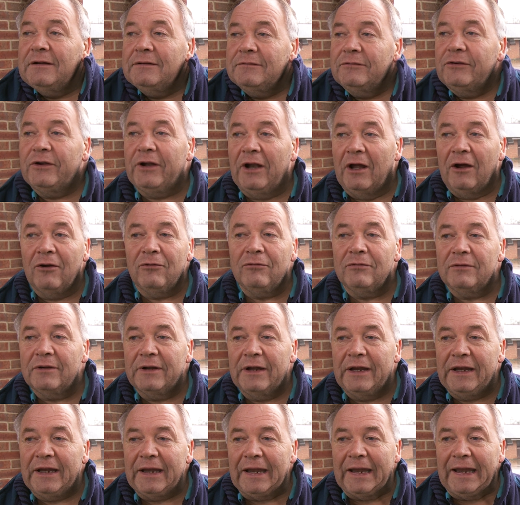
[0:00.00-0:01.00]
You know,
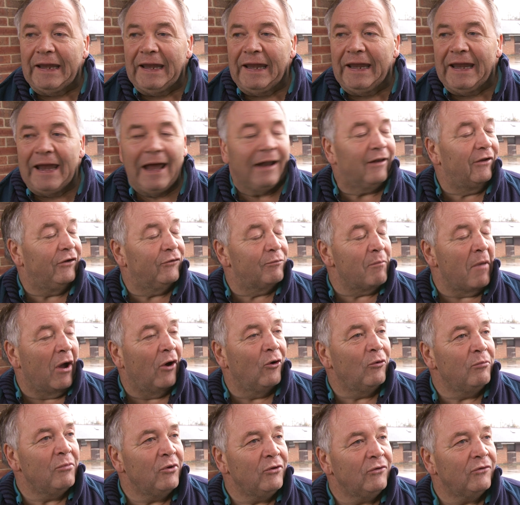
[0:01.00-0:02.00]
he, he had his
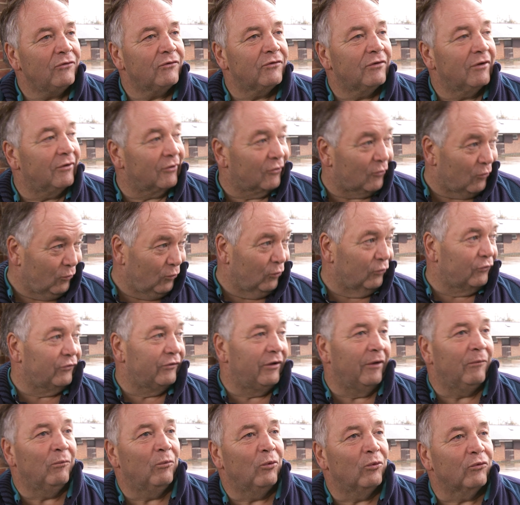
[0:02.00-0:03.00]
moments. And of course,
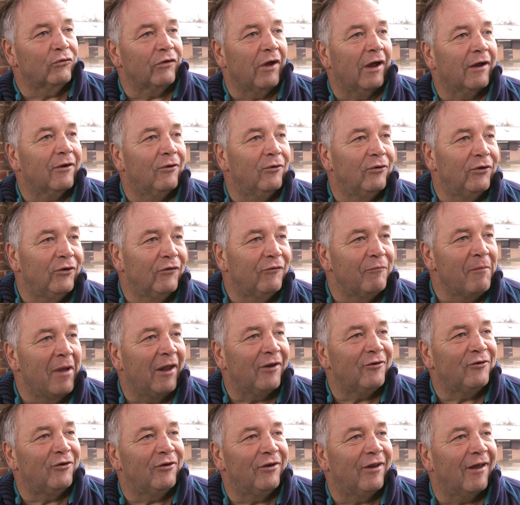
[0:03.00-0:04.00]
Tinwald Zach, who you've
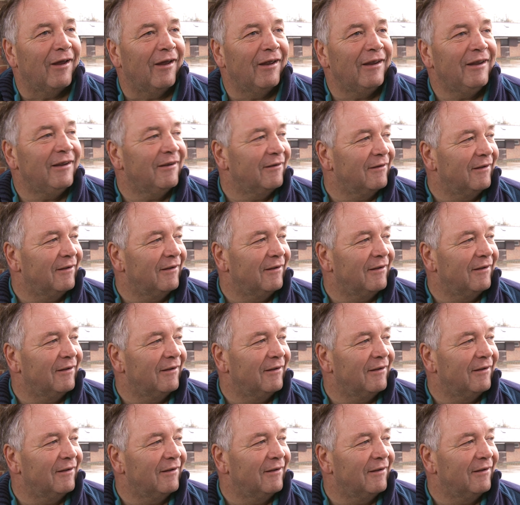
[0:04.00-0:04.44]
met today,